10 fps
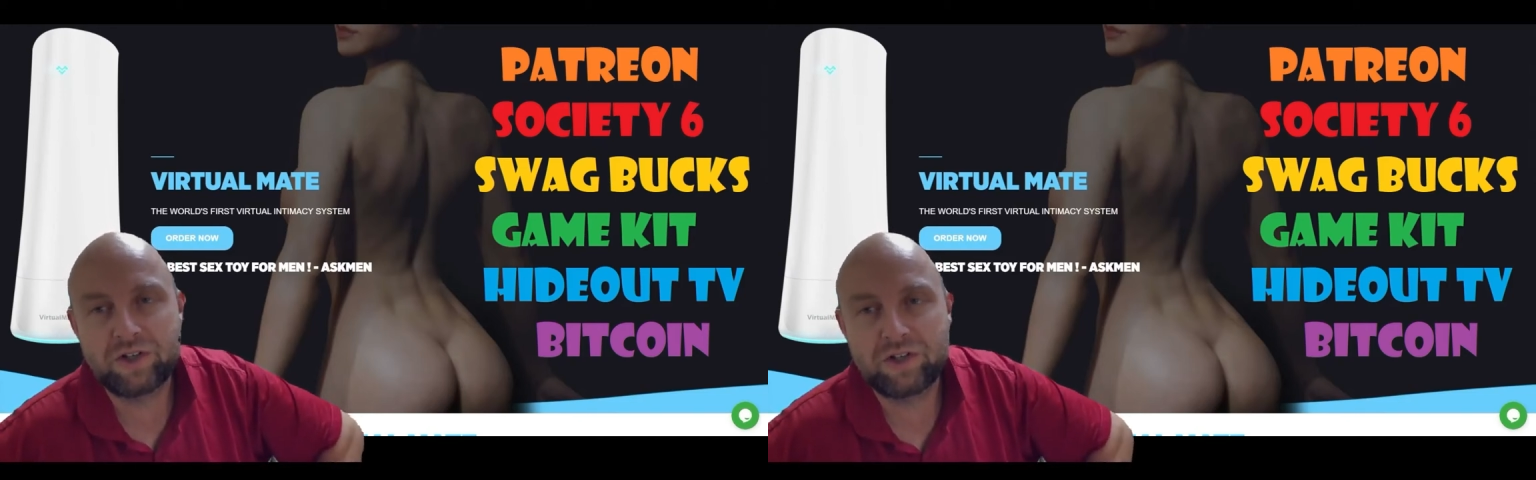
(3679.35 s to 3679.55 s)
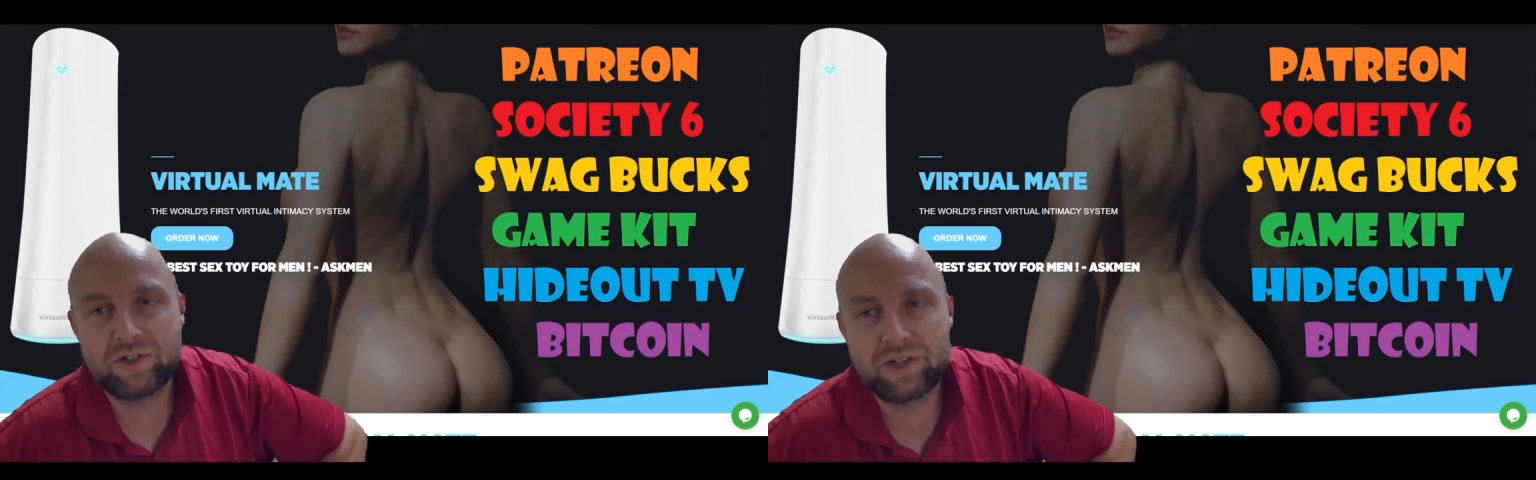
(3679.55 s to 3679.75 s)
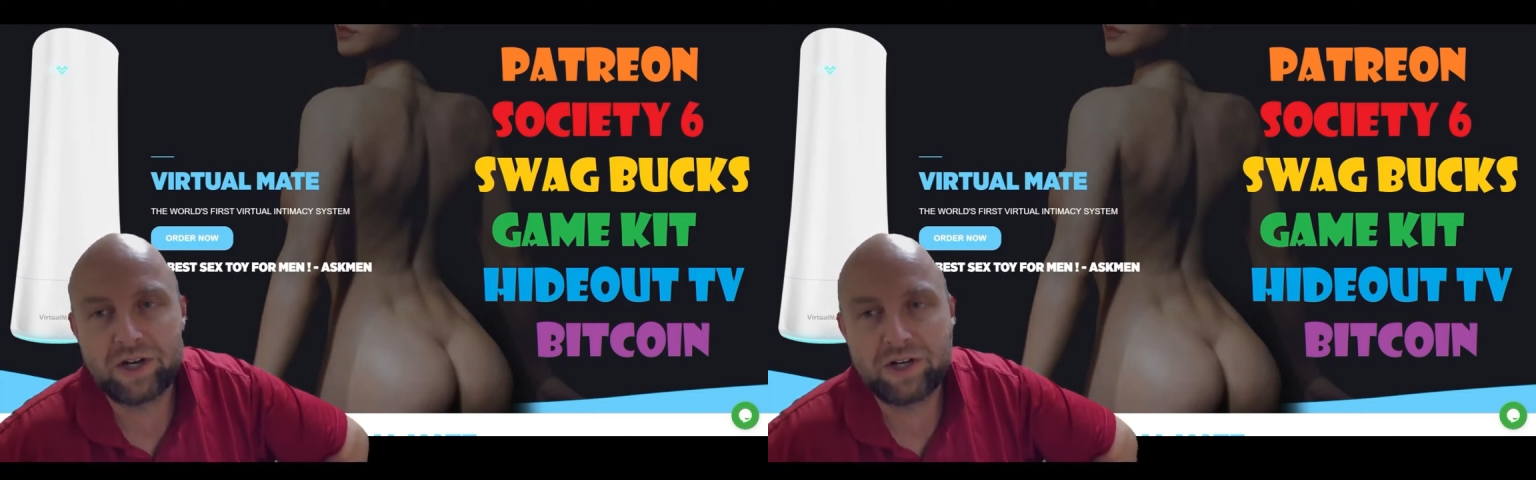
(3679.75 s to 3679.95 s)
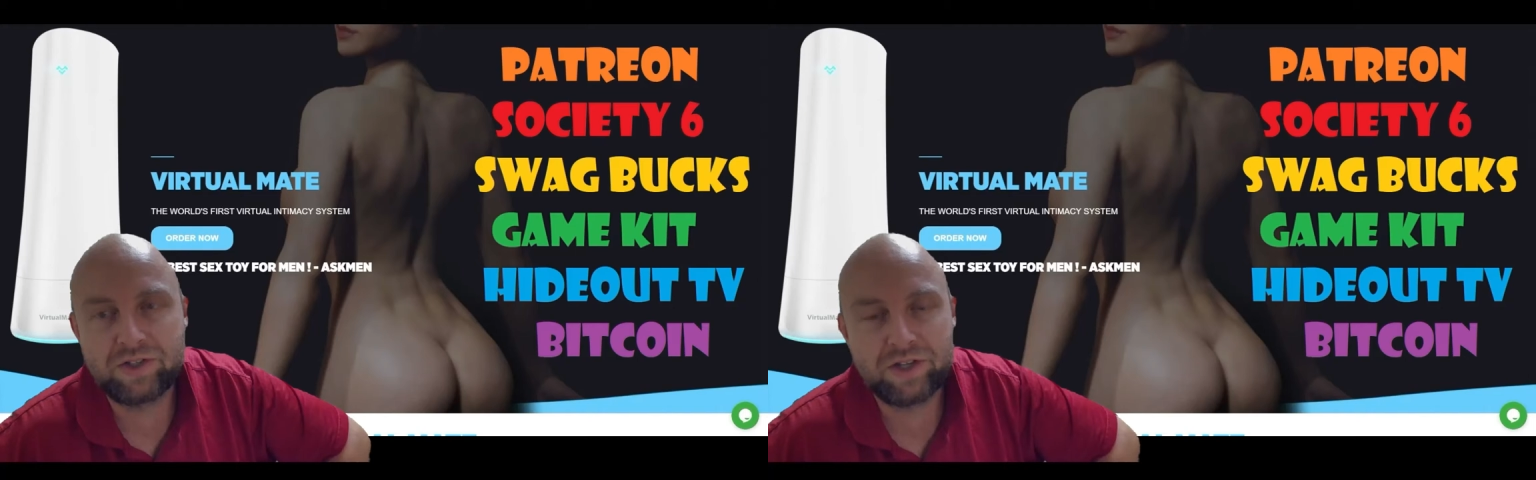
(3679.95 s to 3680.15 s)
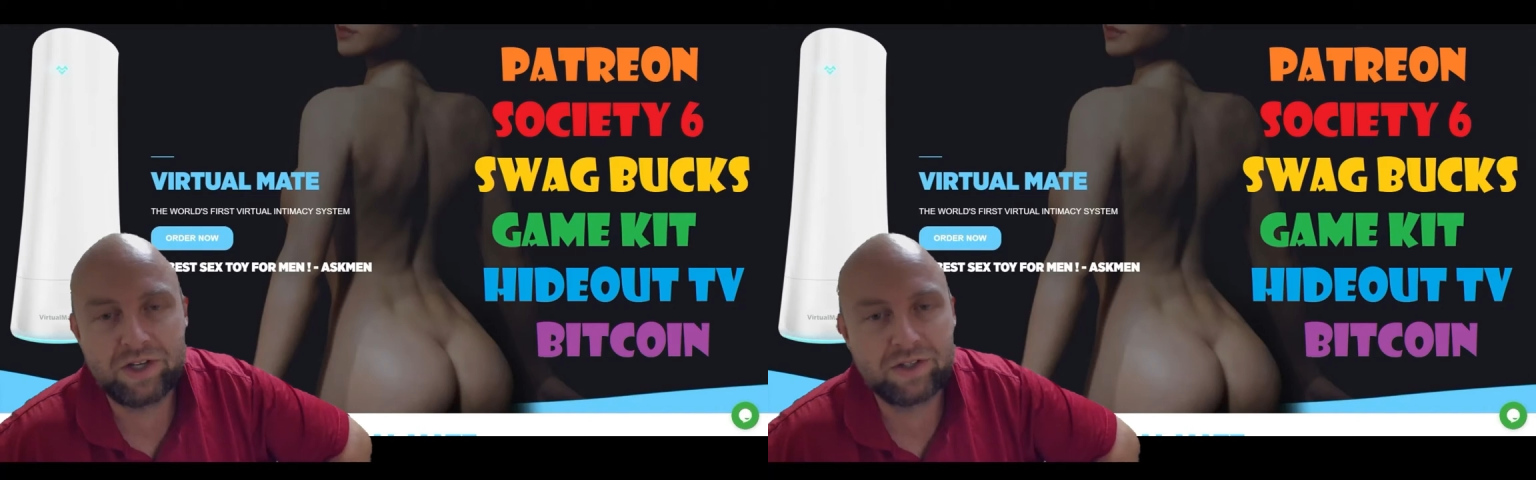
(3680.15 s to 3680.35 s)
Society
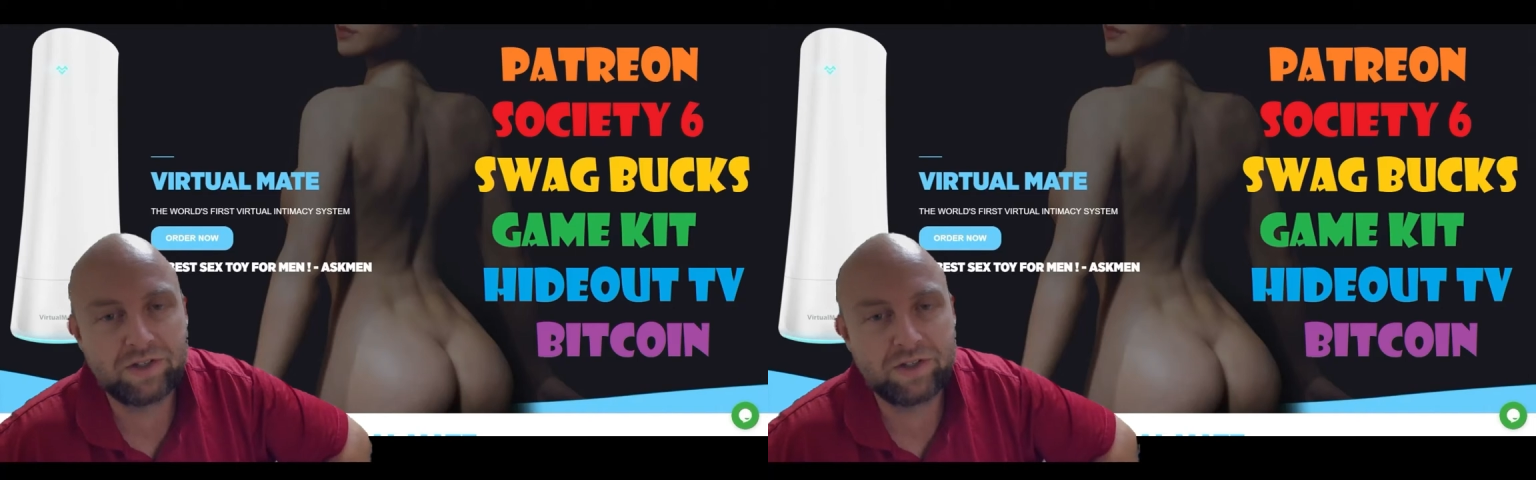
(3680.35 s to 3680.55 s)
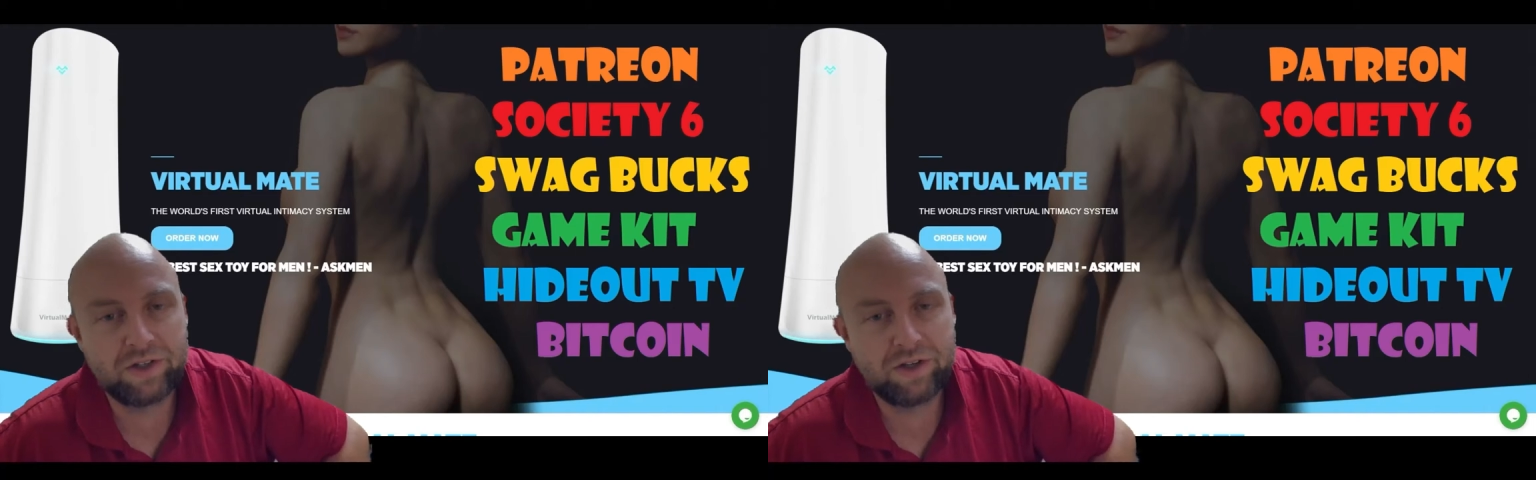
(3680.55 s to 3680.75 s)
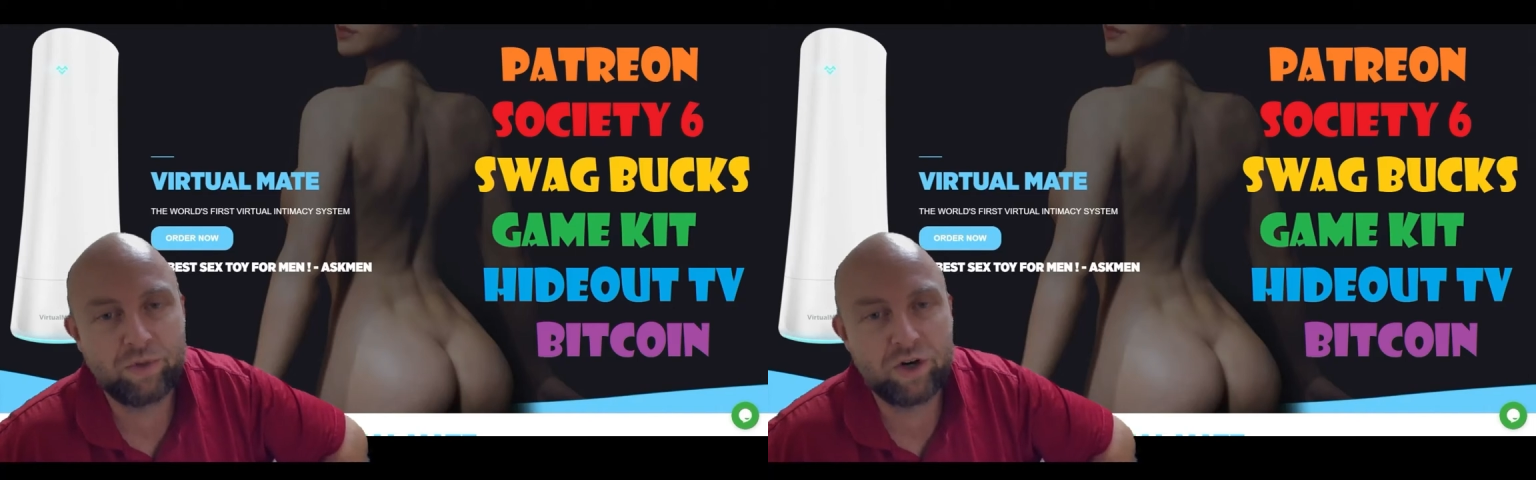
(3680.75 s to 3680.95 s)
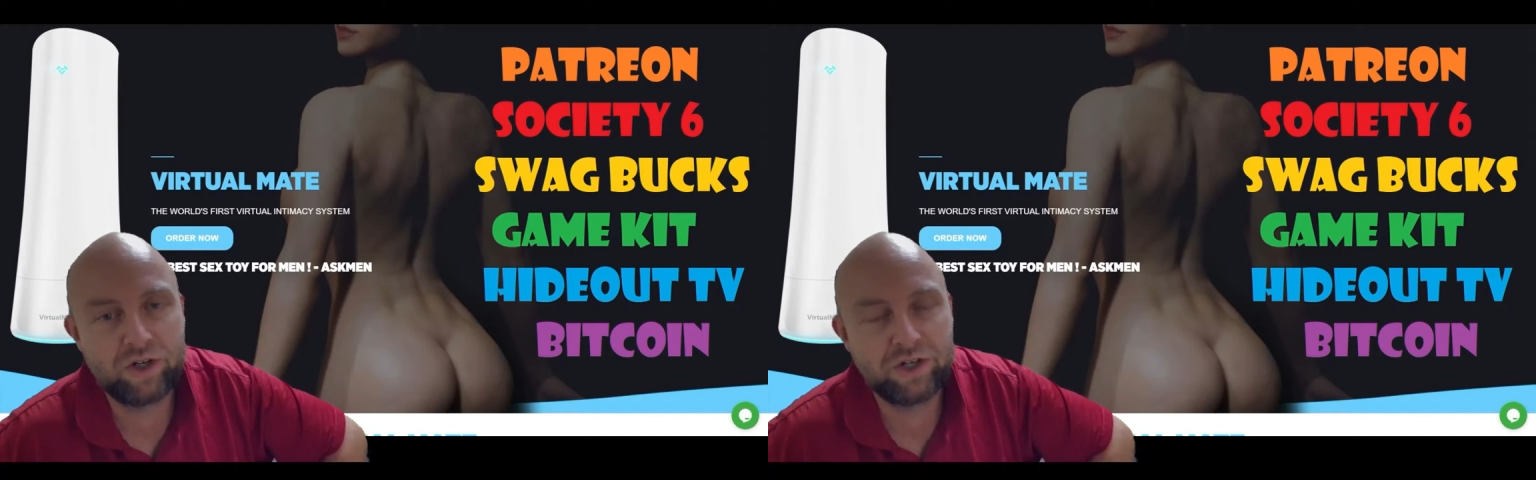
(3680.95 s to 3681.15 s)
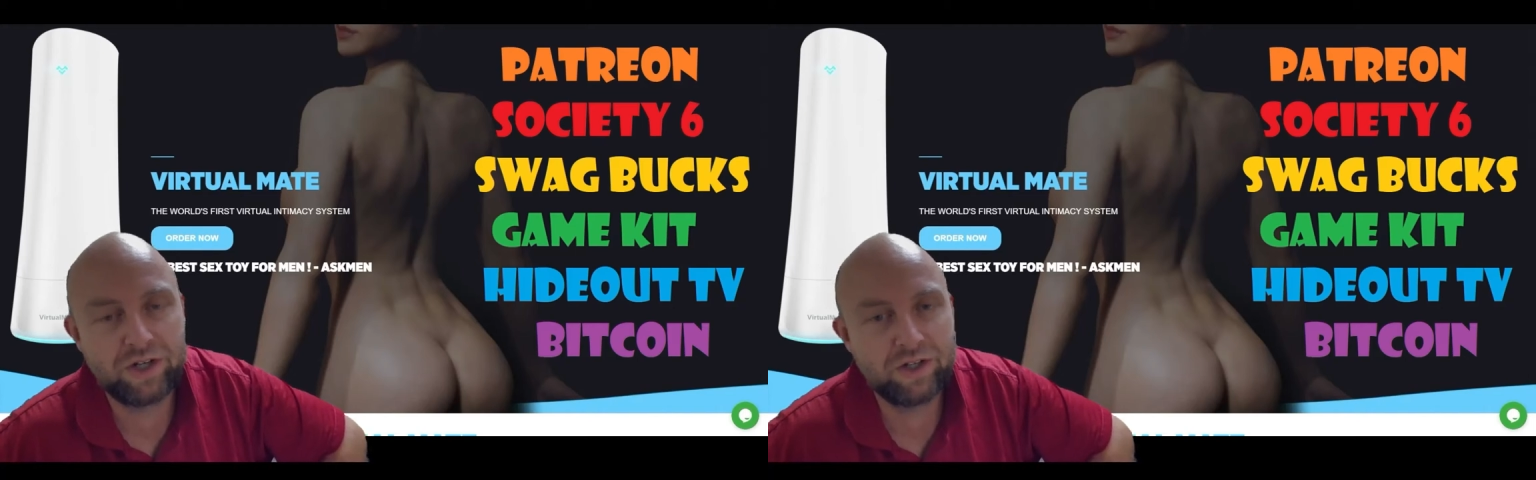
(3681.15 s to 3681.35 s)
6 is the
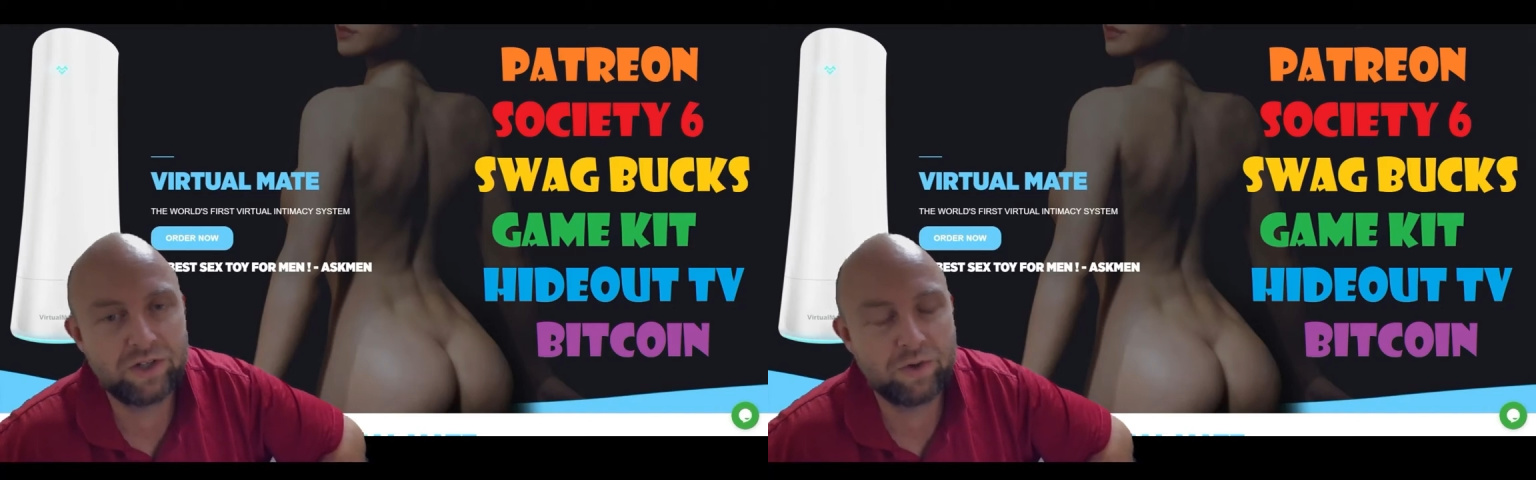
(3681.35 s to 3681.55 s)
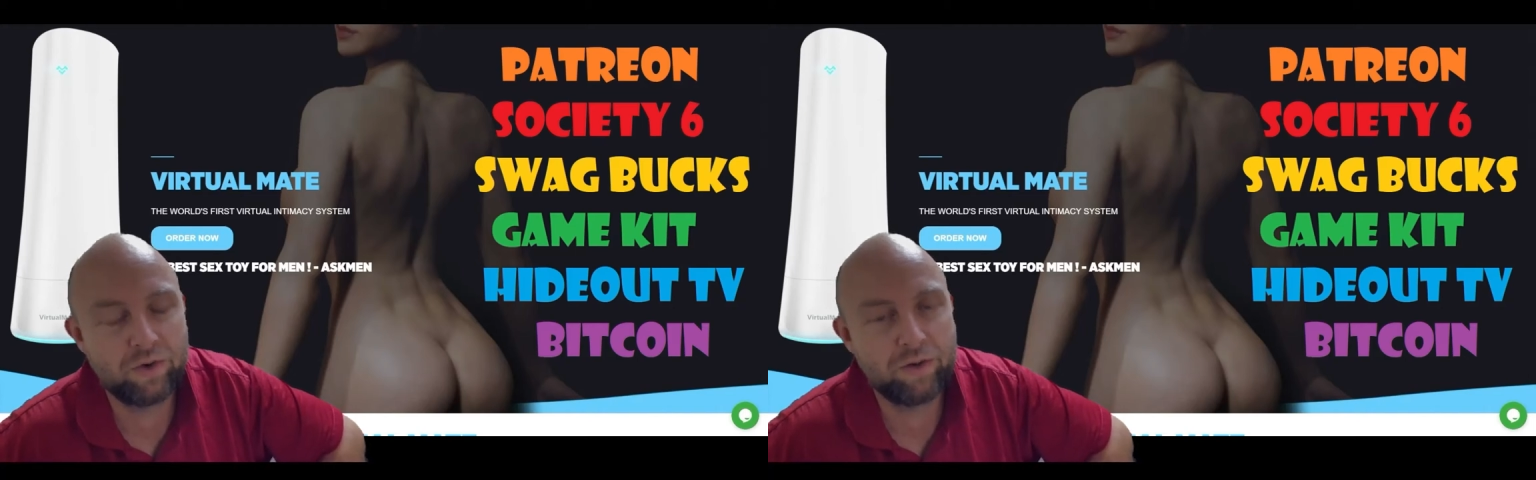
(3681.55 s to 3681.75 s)
merchandise store,